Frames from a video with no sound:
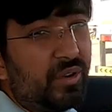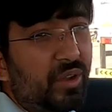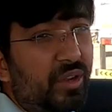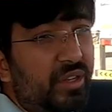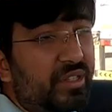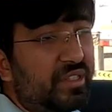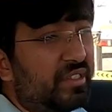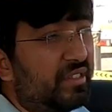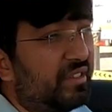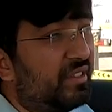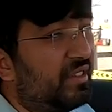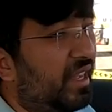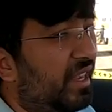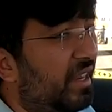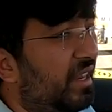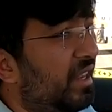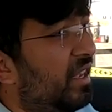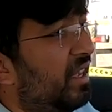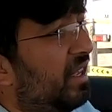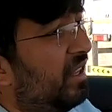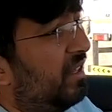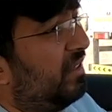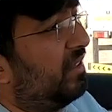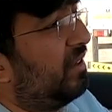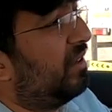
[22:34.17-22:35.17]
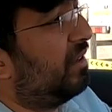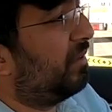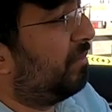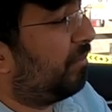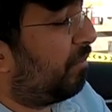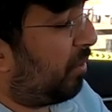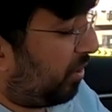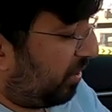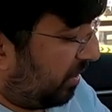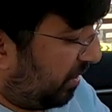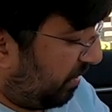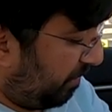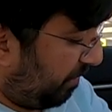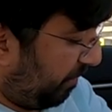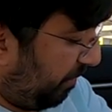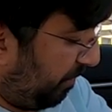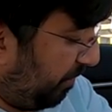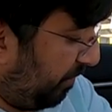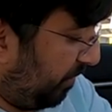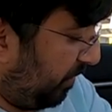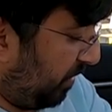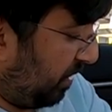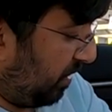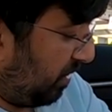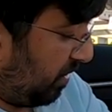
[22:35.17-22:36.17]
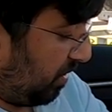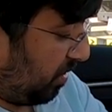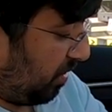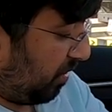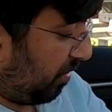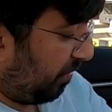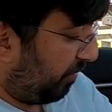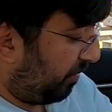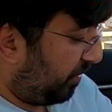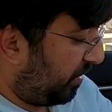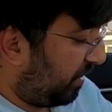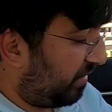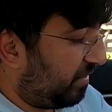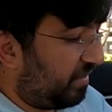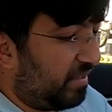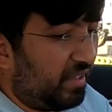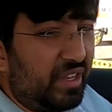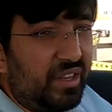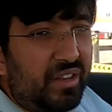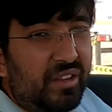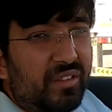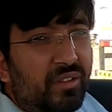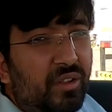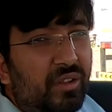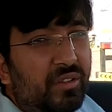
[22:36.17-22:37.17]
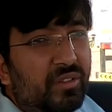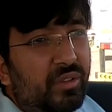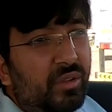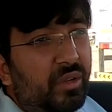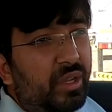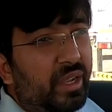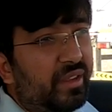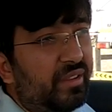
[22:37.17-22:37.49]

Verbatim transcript: Not just that, the bottom of this seat is also